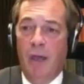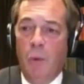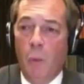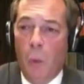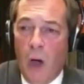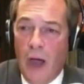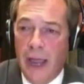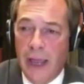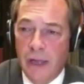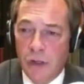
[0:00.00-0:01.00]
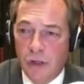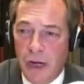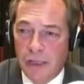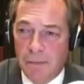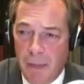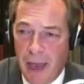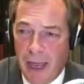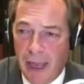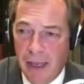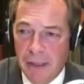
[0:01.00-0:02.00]
Why trust
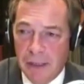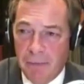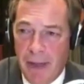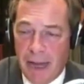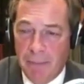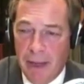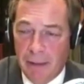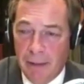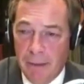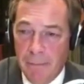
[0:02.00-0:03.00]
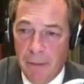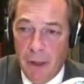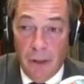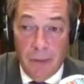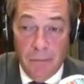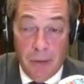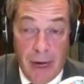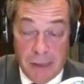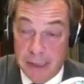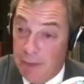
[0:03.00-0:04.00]
May to backpedal on
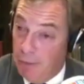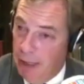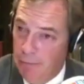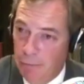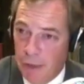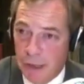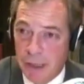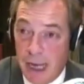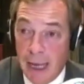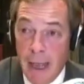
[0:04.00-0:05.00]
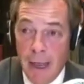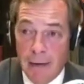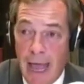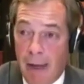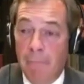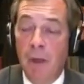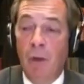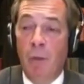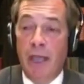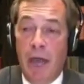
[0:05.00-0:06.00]
Brexit? Well, we'll see. Now,
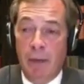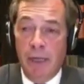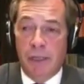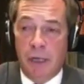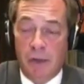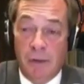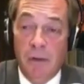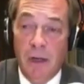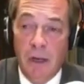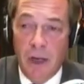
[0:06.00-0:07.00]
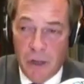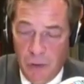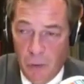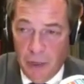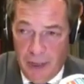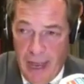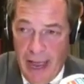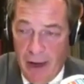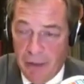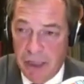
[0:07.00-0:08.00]
we're going to a caller
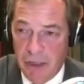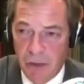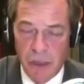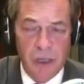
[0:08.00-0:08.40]
now, and he's not just